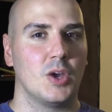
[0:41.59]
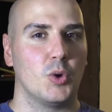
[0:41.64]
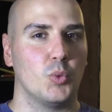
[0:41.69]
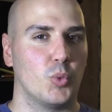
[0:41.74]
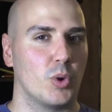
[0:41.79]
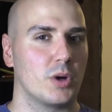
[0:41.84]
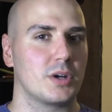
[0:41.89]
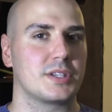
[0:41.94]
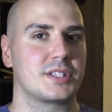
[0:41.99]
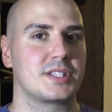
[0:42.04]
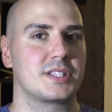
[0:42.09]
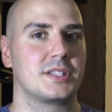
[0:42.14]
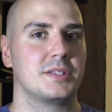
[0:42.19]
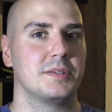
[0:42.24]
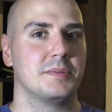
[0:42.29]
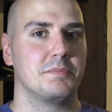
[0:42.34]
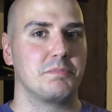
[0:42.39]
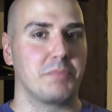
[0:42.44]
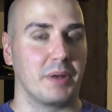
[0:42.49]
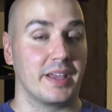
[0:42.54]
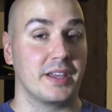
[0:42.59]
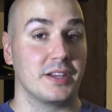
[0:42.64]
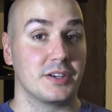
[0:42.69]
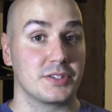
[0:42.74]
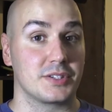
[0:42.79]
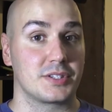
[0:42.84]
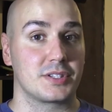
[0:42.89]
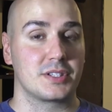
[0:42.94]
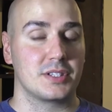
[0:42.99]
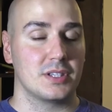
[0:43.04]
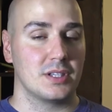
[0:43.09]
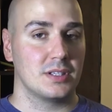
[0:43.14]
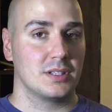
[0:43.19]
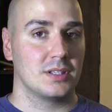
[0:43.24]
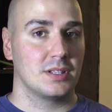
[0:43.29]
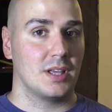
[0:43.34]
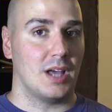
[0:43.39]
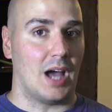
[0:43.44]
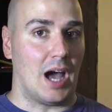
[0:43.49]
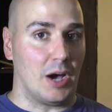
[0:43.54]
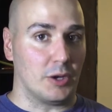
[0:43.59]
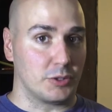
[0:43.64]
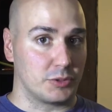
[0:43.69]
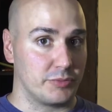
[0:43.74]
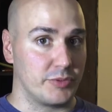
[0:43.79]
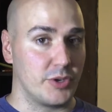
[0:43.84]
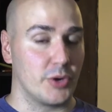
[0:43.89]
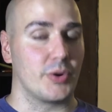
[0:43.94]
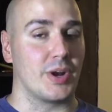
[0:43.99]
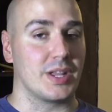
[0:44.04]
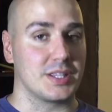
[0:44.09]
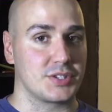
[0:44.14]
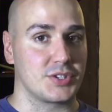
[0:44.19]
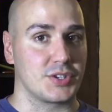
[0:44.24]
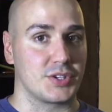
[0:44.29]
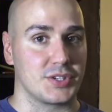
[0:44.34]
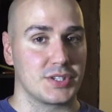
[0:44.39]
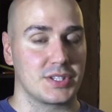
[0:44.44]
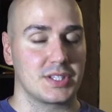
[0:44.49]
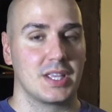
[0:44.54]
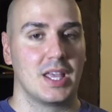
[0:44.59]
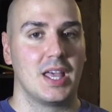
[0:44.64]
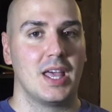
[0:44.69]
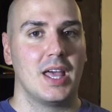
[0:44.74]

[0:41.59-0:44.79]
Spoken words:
worst players out of your answers,